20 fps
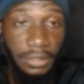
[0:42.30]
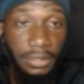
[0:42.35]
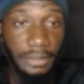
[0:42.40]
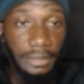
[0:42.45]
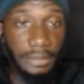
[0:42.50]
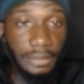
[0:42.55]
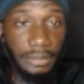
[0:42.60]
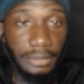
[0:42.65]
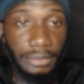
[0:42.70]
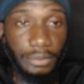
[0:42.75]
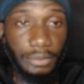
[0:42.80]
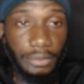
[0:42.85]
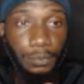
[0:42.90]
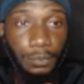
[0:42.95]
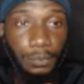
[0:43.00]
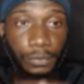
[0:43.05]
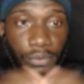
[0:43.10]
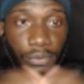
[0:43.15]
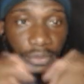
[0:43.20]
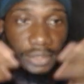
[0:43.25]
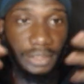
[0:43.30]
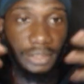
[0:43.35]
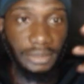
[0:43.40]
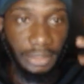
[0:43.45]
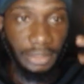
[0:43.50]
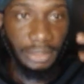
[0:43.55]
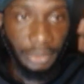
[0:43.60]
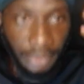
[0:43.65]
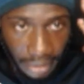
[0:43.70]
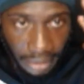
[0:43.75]
The whole process, I
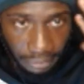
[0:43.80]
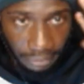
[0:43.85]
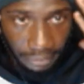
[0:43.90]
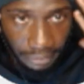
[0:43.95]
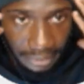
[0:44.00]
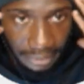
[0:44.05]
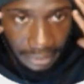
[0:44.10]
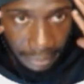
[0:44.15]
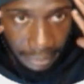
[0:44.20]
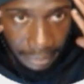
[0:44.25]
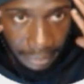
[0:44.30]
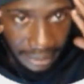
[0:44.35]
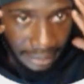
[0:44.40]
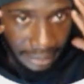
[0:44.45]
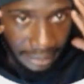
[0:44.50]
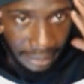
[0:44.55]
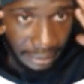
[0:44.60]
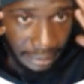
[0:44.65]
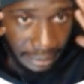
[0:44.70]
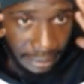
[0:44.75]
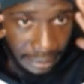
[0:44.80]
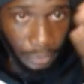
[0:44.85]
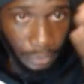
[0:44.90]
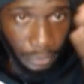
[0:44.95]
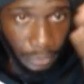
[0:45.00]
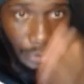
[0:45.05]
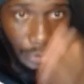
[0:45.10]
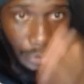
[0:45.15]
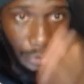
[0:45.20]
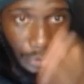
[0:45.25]
already have it in my head. I want to
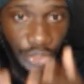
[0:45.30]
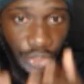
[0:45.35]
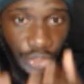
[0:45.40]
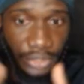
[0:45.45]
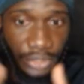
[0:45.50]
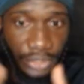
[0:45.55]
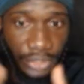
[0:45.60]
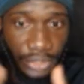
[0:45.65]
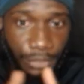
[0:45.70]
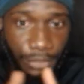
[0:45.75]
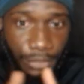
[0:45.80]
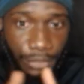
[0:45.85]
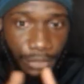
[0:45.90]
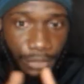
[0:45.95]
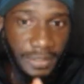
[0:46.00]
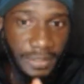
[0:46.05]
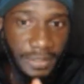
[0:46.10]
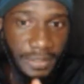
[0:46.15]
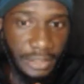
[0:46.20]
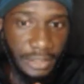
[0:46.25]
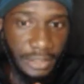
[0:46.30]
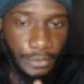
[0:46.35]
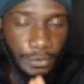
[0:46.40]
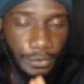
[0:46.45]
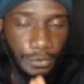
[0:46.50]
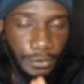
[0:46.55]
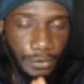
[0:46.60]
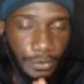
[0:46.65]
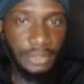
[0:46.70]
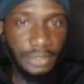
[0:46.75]
use ChatGPT to
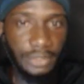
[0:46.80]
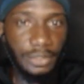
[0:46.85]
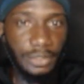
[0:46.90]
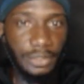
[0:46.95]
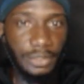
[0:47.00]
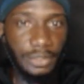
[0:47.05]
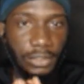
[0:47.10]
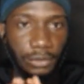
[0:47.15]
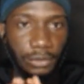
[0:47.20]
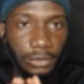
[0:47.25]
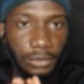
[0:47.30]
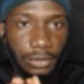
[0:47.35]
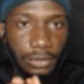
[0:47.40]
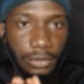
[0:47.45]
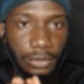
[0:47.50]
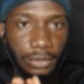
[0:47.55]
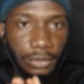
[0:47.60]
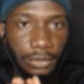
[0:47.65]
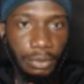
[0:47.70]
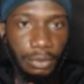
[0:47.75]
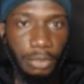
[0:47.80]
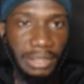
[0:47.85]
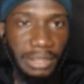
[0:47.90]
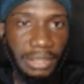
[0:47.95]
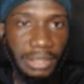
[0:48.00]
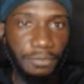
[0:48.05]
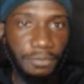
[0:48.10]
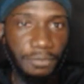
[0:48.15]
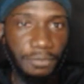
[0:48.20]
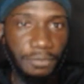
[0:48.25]
create the content on the blog
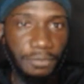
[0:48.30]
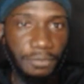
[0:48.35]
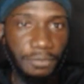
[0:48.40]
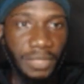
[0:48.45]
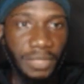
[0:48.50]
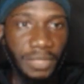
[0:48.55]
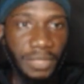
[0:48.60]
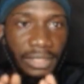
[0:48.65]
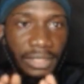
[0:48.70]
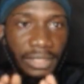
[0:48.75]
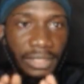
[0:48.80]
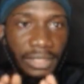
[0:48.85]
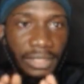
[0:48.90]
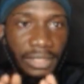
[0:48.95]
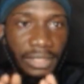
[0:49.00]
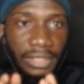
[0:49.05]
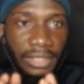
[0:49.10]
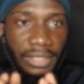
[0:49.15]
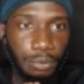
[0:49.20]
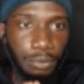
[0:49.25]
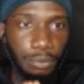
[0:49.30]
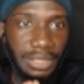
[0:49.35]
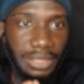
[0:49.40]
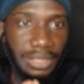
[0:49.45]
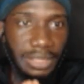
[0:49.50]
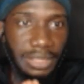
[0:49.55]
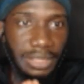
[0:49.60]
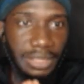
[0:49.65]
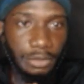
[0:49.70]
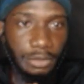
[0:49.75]
platform, then put
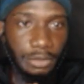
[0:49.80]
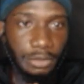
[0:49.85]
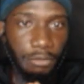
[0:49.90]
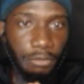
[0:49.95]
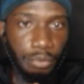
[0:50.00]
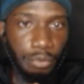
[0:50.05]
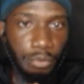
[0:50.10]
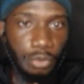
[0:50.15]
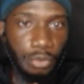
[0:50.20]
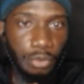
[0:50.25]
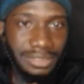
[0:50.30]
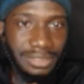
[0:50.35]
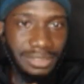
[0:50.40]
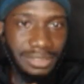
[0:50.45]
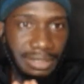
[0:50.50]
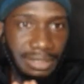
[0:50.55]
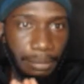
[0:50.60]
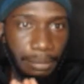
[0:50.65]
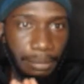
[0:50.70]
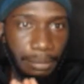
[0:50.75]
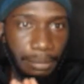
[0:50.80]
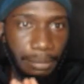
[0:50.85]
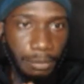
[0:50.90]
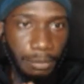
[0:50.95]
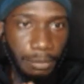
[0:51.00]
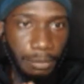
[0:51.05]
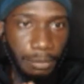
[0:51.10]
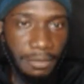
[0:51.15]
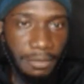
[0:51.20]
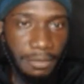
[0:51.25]
links of products in that blog
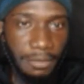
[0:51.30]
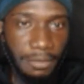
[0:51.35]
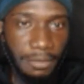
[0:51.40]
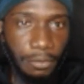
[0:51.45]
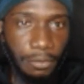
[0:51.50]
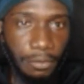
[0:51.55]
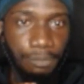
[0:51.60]
platform.